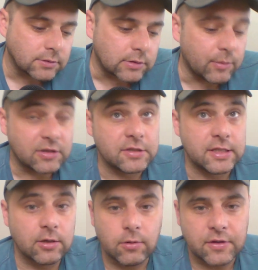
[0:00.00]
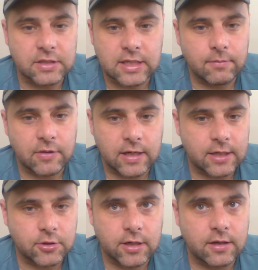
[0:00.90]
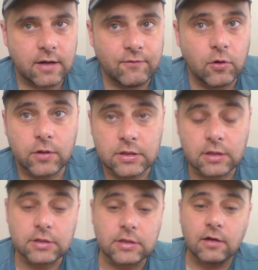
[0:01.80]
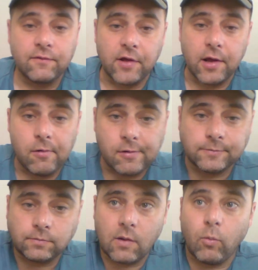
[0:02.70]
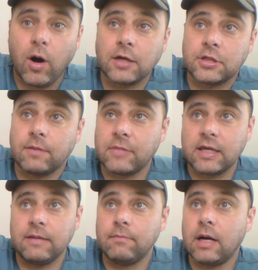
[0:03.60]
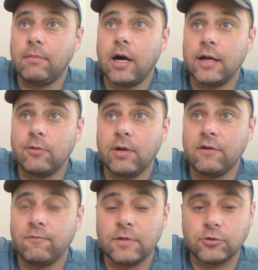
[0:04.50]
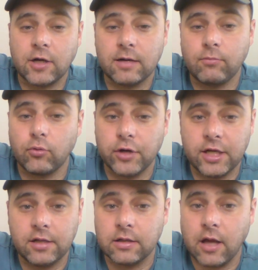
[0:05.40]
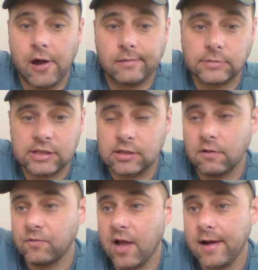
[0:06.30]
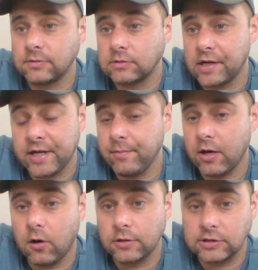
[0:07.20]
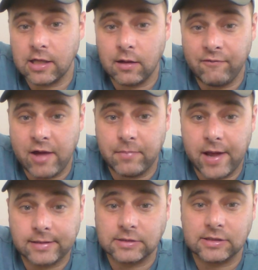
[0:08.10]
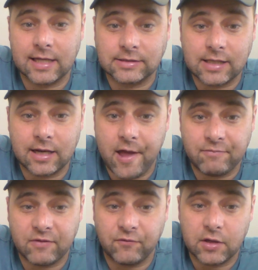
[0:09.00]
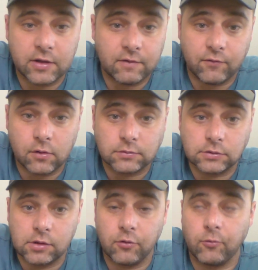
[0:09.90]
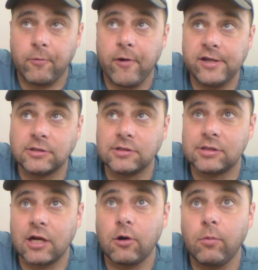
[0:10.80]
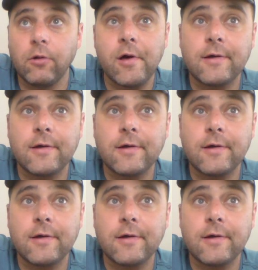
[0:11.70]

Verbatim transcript: I mean, to deal with it, same thing. I try to not focus on stuff, you know, watch something, keep my mind away from it, try to breathe and calm myself down. It can be hard as hell. I've had panic attacks that I have the feeling for, you know, three weeks. It's terrible.